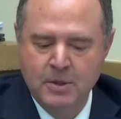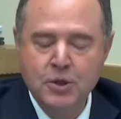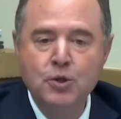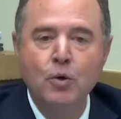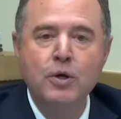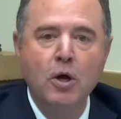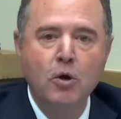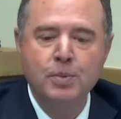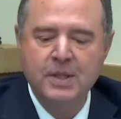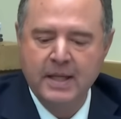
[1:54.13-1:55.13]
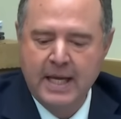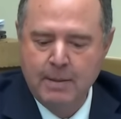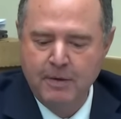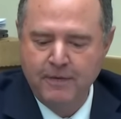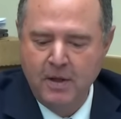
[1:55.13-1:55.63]
Mr. Jordan hopes to
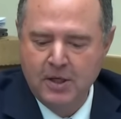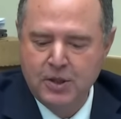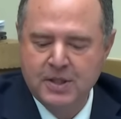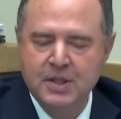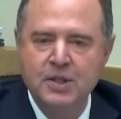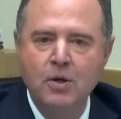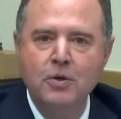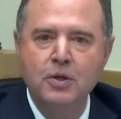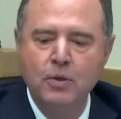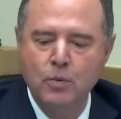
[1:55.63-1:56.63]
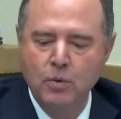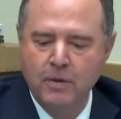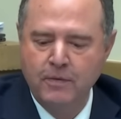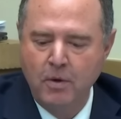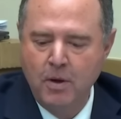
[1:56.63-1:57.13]
camouflage his assault on the
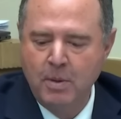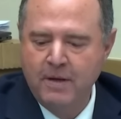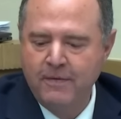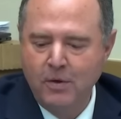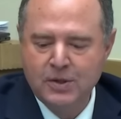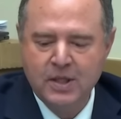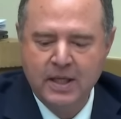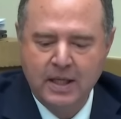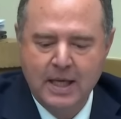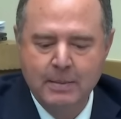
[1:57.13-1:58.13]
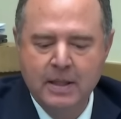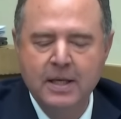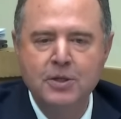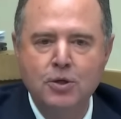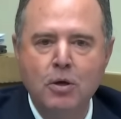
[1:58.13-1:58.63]
rule of law by falsely claiming
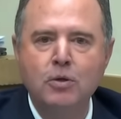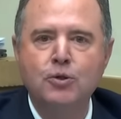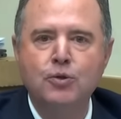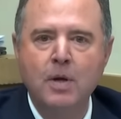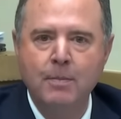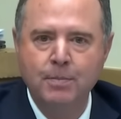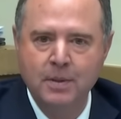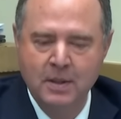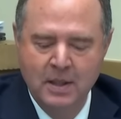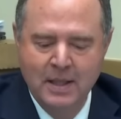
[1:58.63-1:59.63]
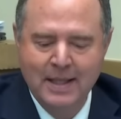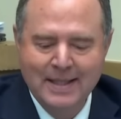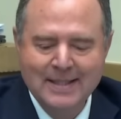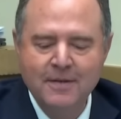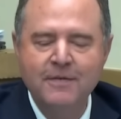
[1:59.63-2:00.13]
that Donald Trump
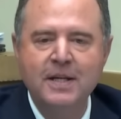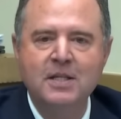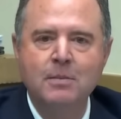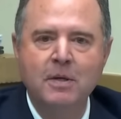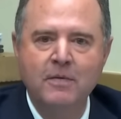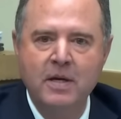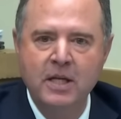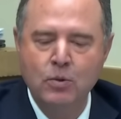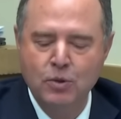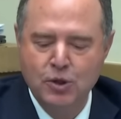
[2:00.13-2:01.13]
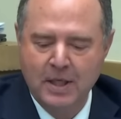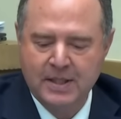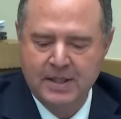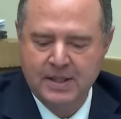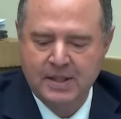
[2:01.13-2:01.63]
is the victim of unequal
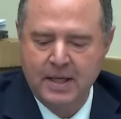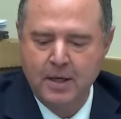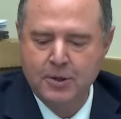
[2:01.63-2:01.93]
justice